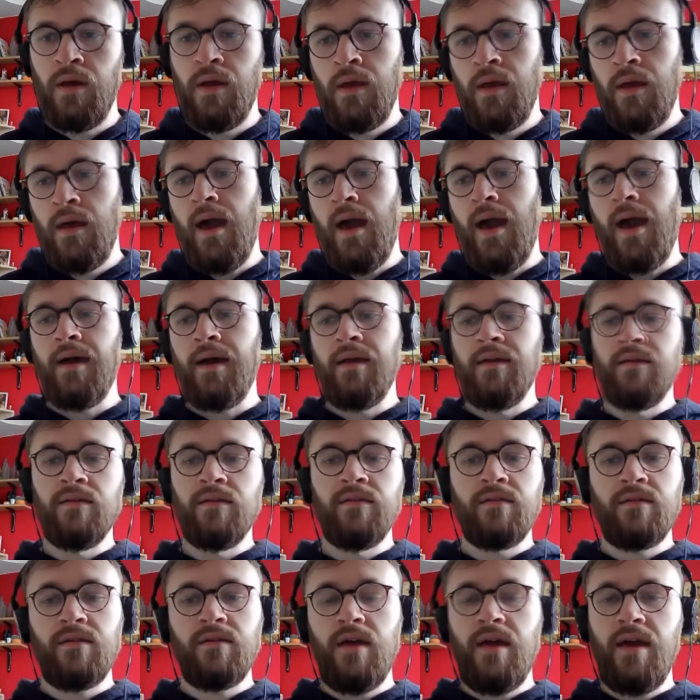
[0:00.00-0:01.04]
and
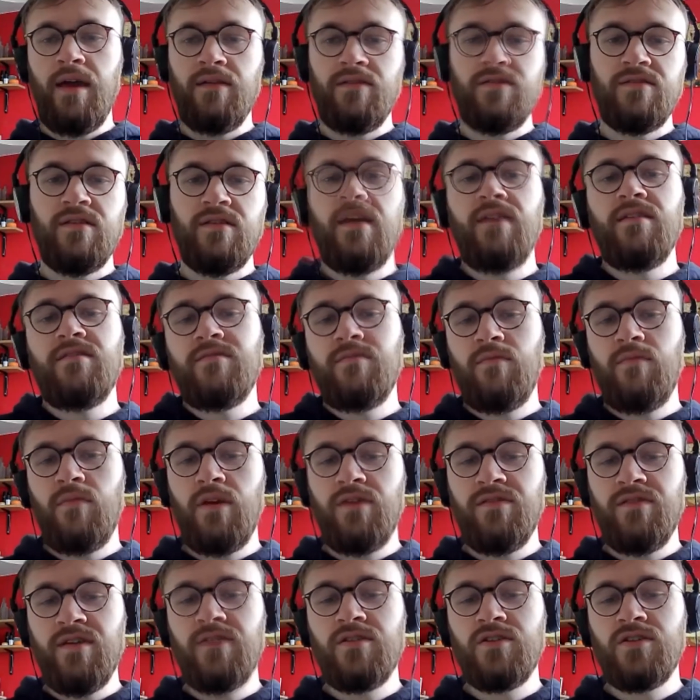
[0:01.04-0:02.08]
it's
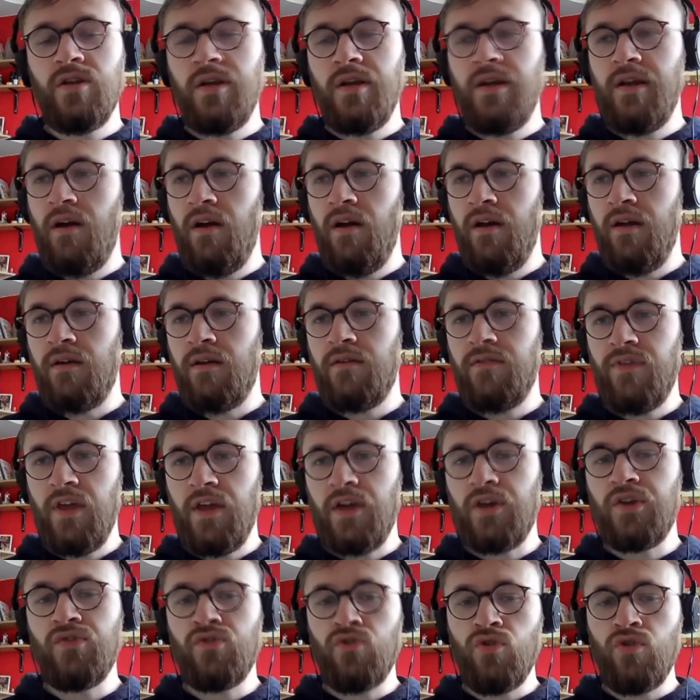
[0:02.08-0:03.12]
essentially like the
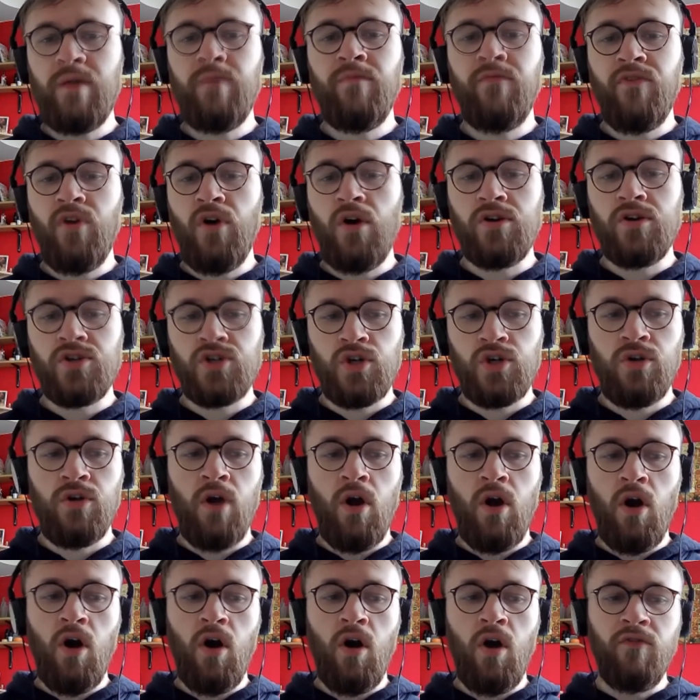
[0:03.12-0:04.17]
extreme version
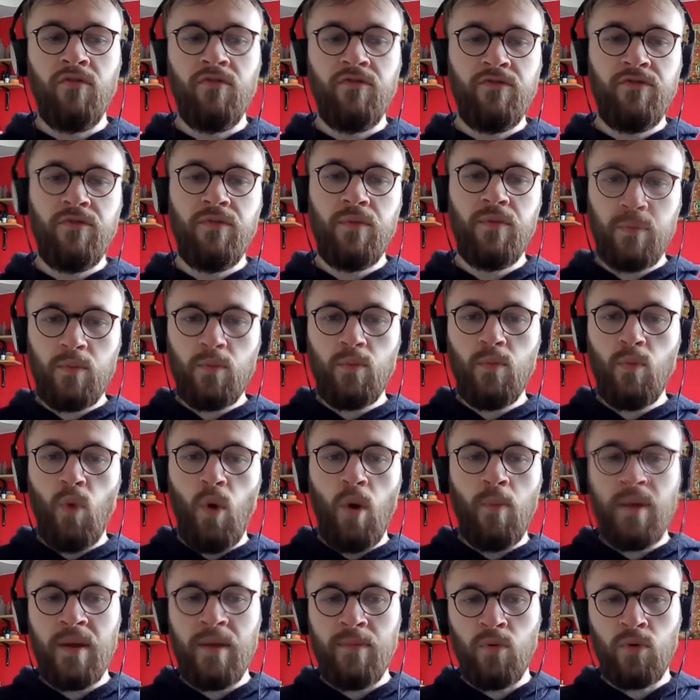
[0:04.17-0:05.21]
of what
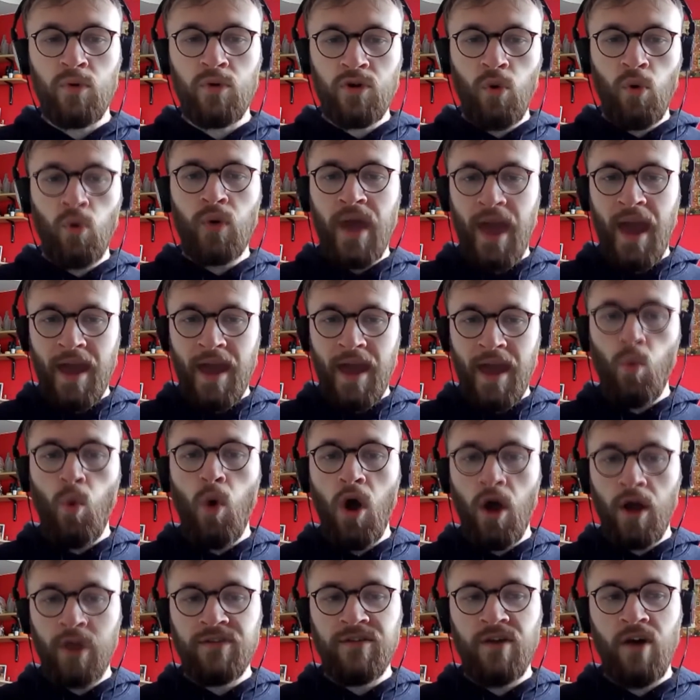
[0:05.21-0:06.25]
people would call getting
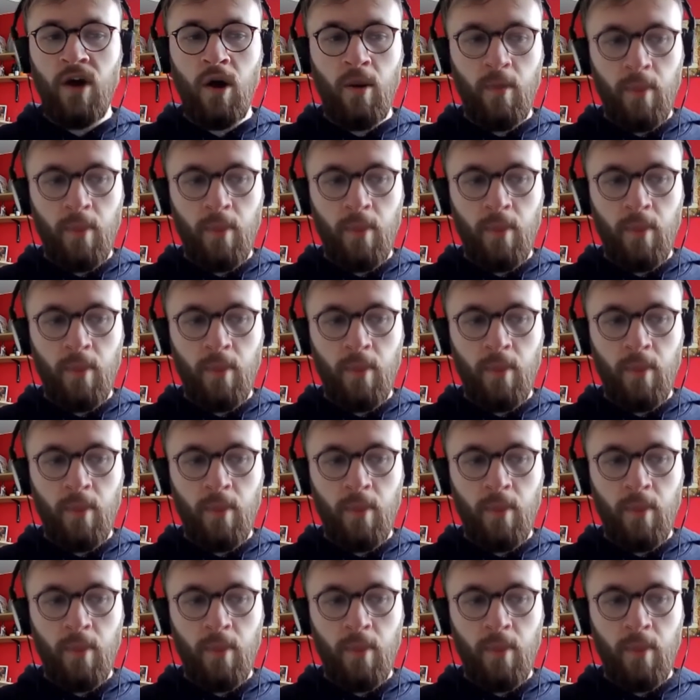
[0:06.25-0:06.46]
worked up,